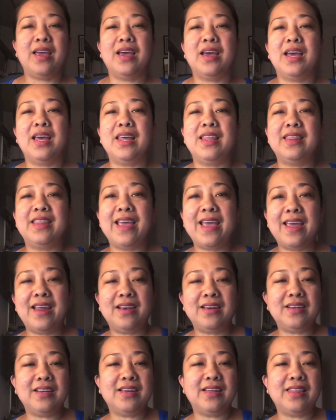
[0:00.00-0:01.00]
And
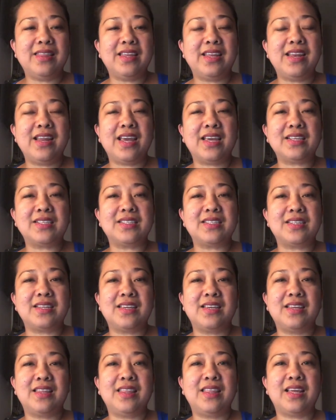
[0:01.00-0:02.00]
then, the next
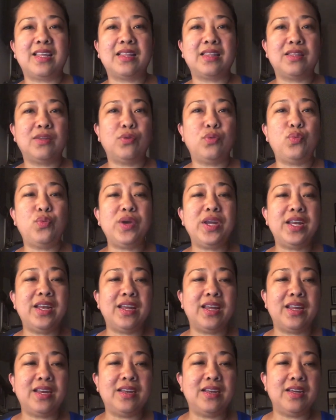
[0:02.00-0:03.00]
that we
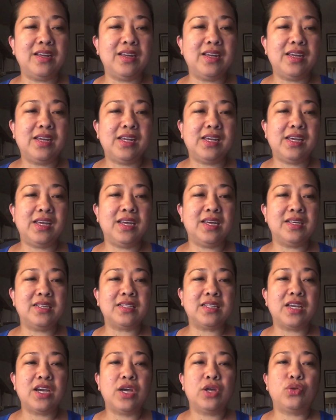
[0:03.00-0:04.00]
did
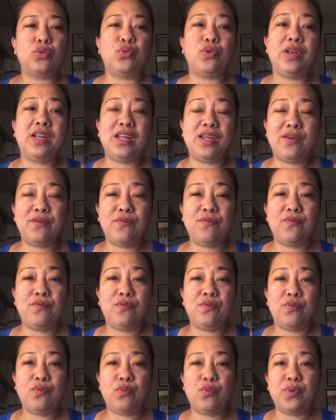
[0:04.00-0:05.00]
is to live
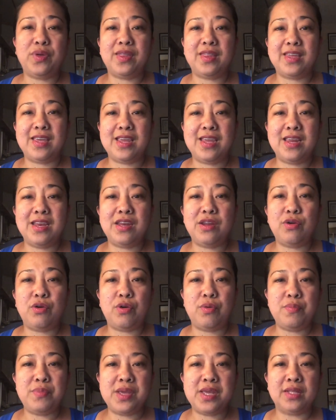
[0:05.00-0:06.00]
within
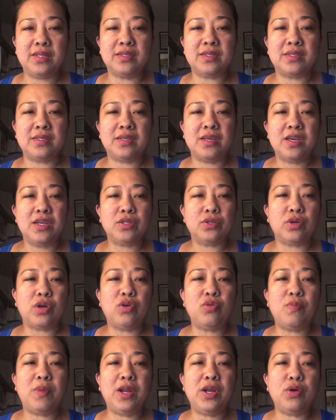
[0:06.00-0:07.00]
your means. So,
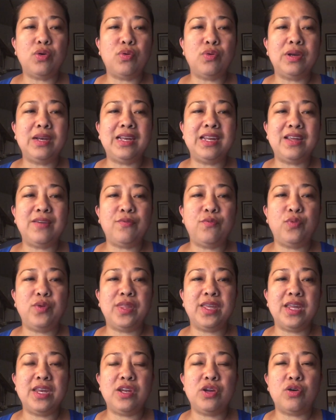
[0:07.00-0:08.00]
ano ba yung live
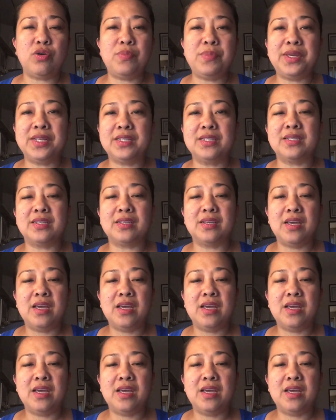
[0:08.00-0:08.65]
within your means?